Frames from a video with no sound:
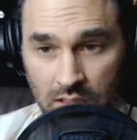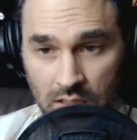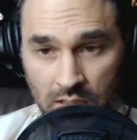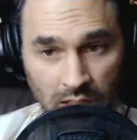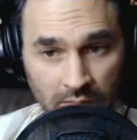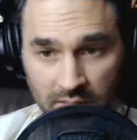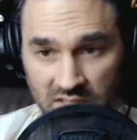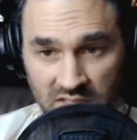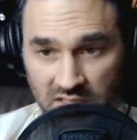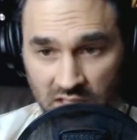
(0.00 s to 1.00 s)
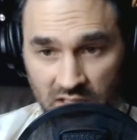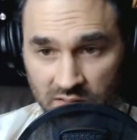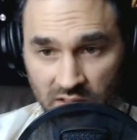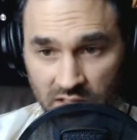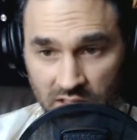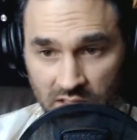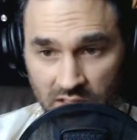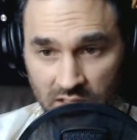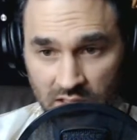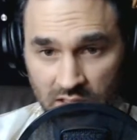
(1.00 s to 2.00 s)
Yeah, that's exactly right.
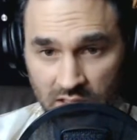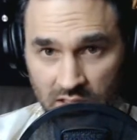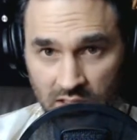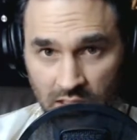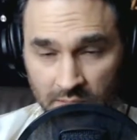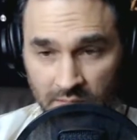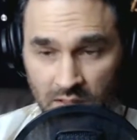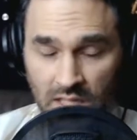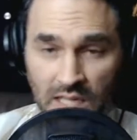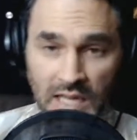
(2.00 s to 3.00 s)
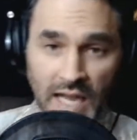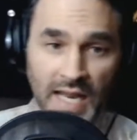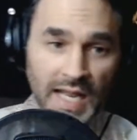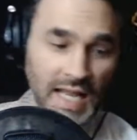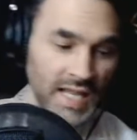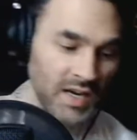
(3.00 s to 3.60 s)
Yep. And